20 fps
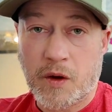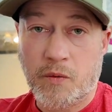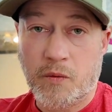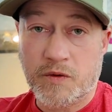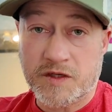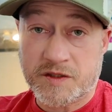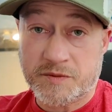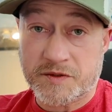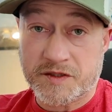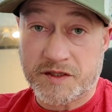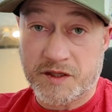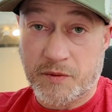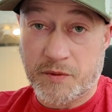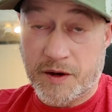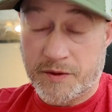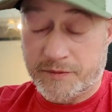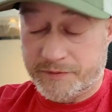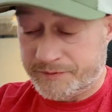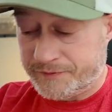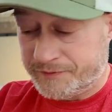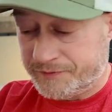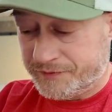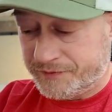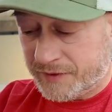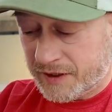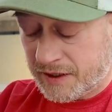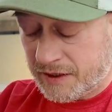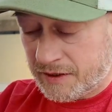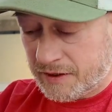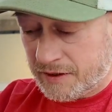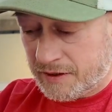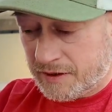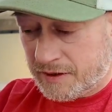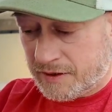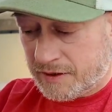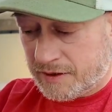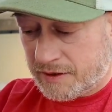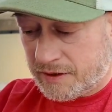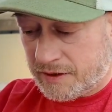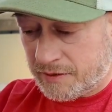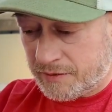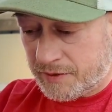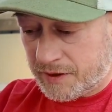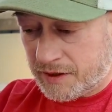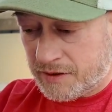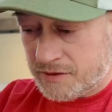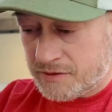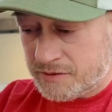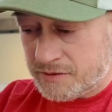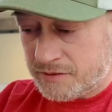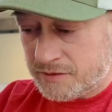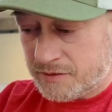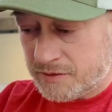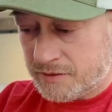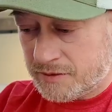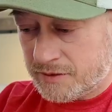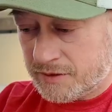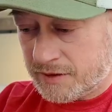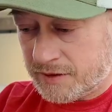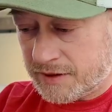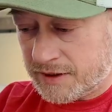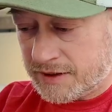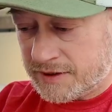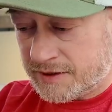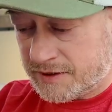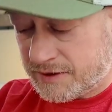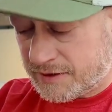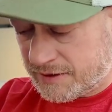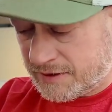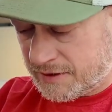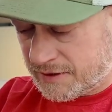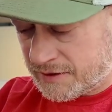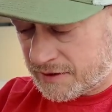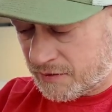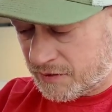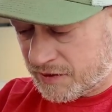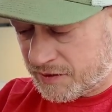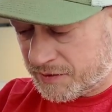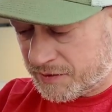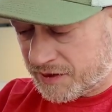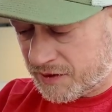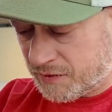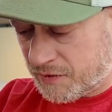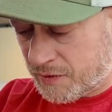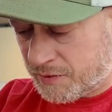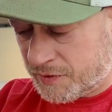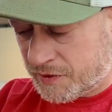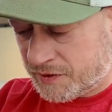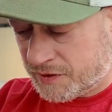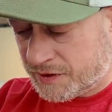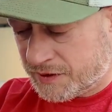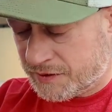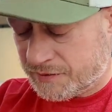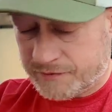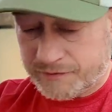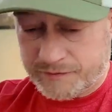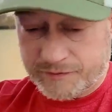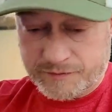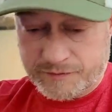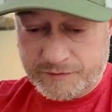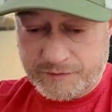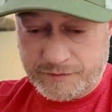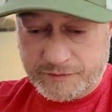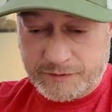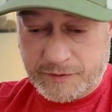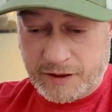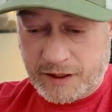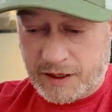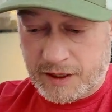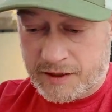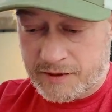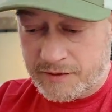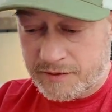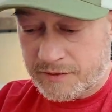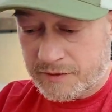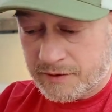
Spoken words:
Whispers in the Well. Here we go. This is our Whispers in the Well pulse. Okay.